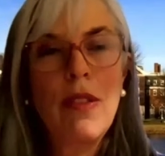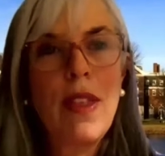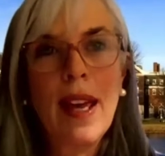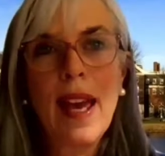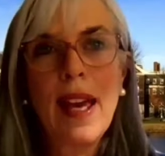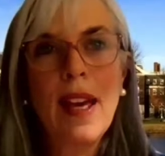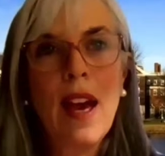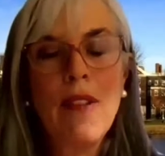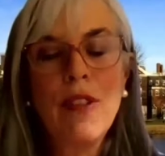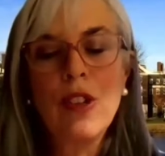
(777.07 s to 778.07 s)
that can
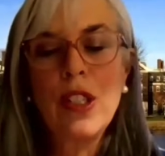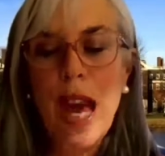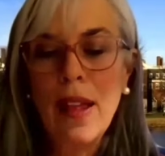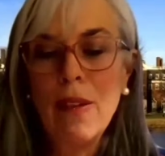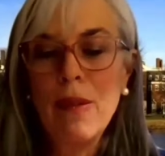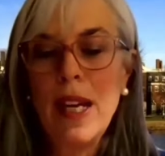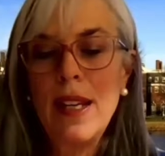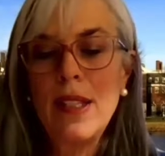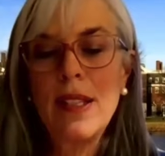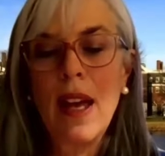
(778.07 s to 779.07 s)
cover
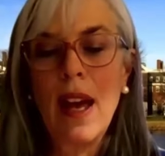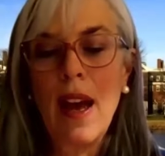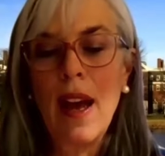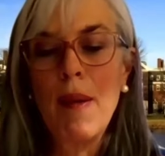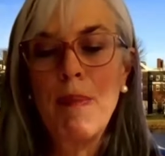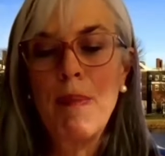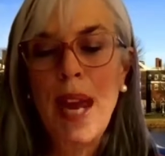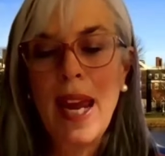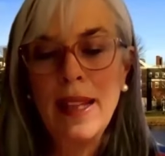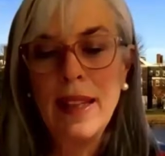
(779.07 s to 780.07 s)
salaries, paid